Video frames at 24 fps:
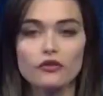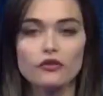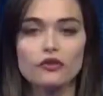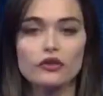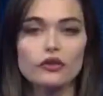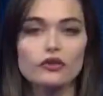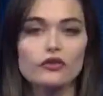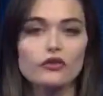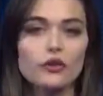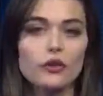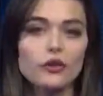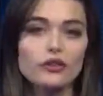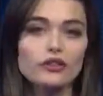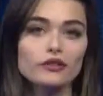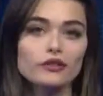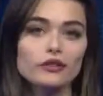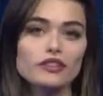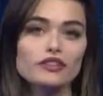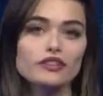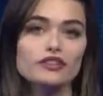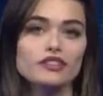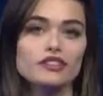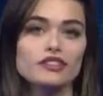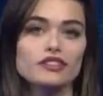For the fourth
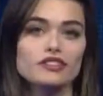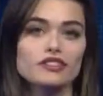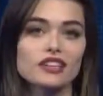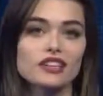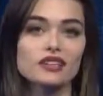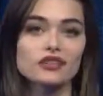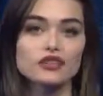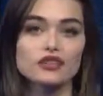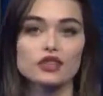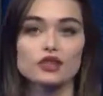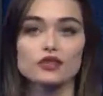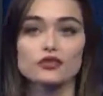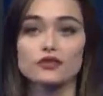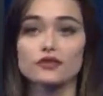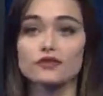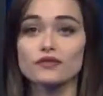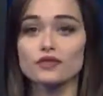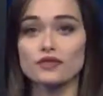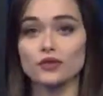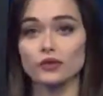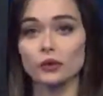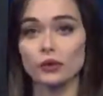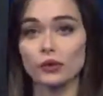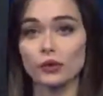graders at St. Joseph's
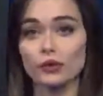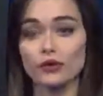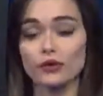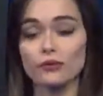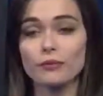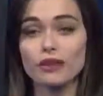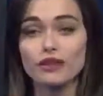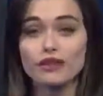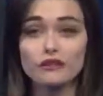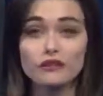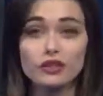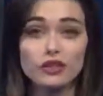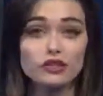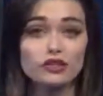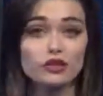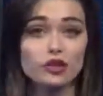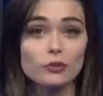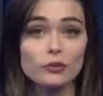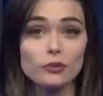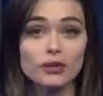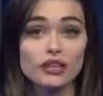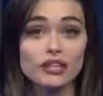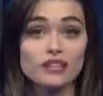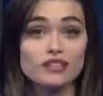School, the month of
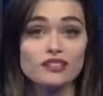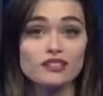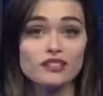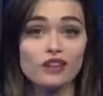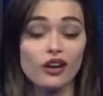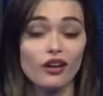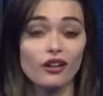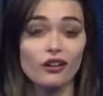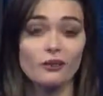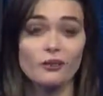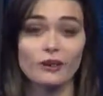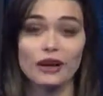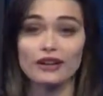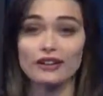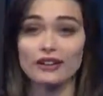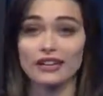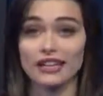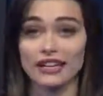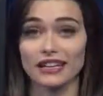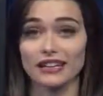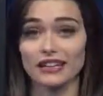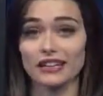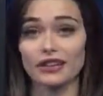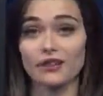October isn't all about
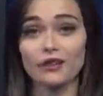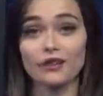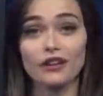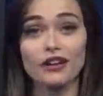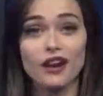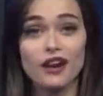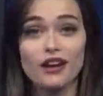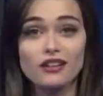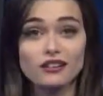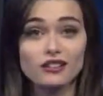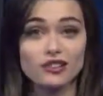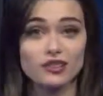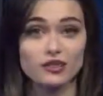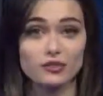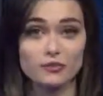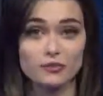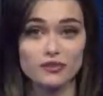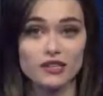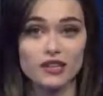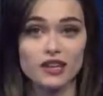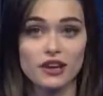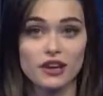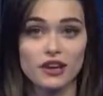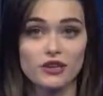candy or
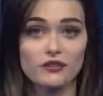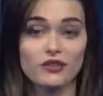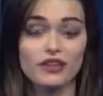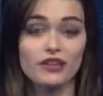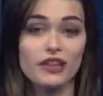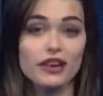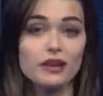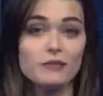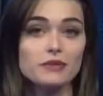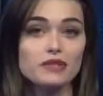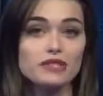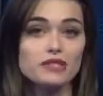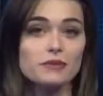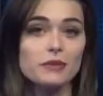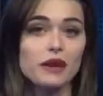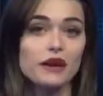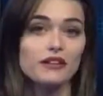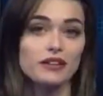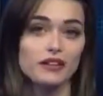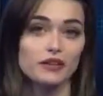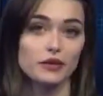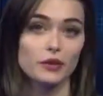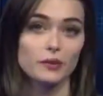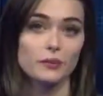costumes. For them, it's
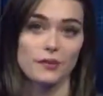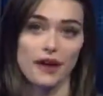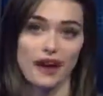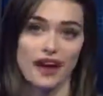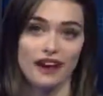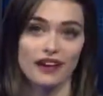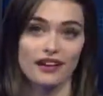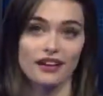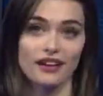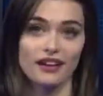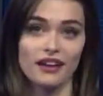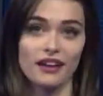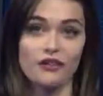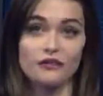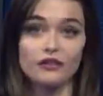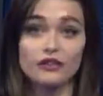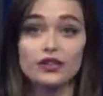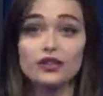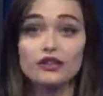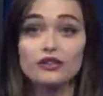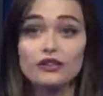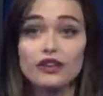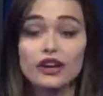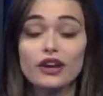about giving back.
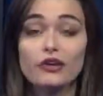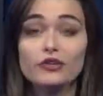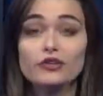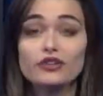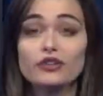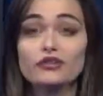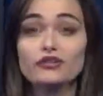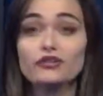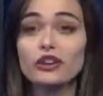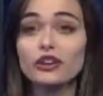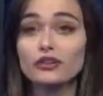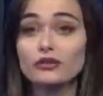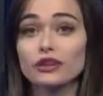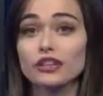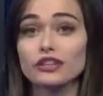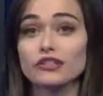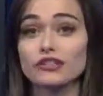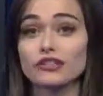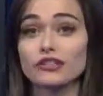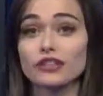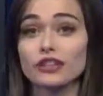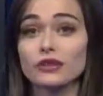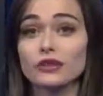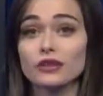Every year they host a
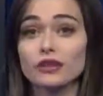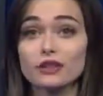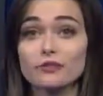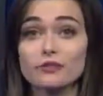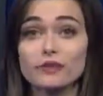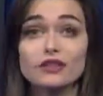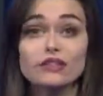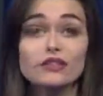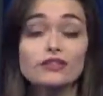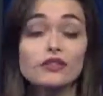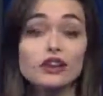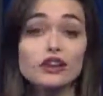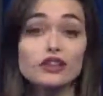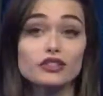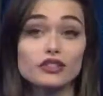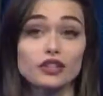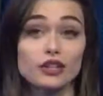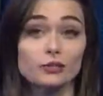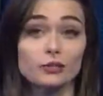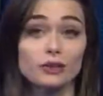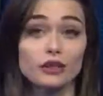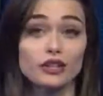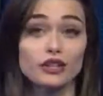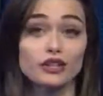fundraiser, giving the month of
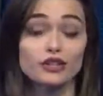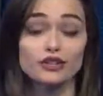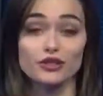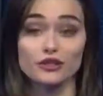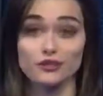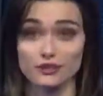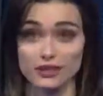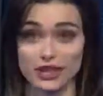October a new